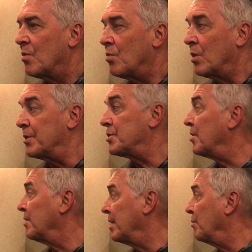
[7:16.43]
Well, it
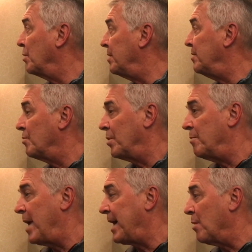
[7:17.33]
certainly
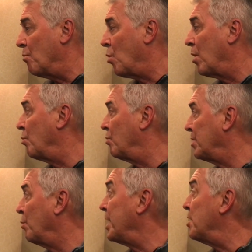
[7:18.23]
would make it more,
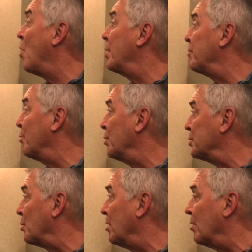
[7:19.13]
we'd know what the
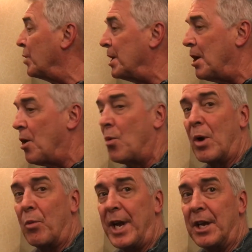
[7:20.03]
rules were. We'd know
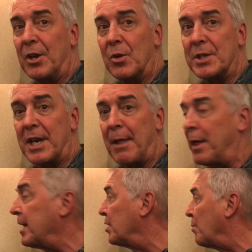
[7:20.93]
what we can do as an
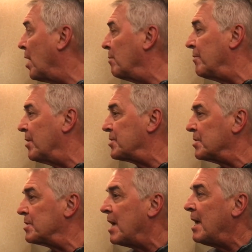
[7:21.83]
athletic department
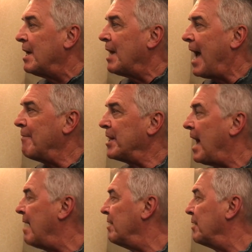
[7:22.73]
versus having to
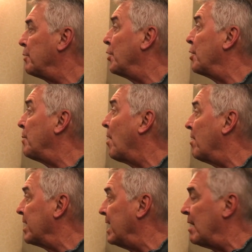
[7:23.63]
have a third
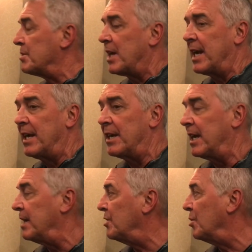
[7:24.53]
party, an outside
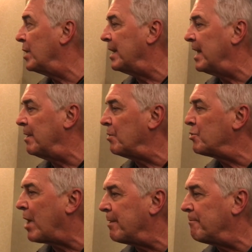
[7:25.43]
entity, do it and then
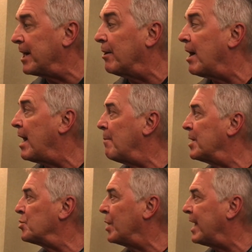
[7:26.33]
try to figure out how
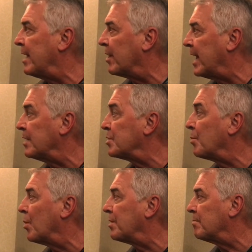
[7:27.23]
much we can or can't
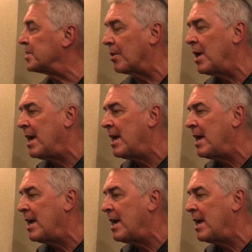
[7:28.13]
support them. So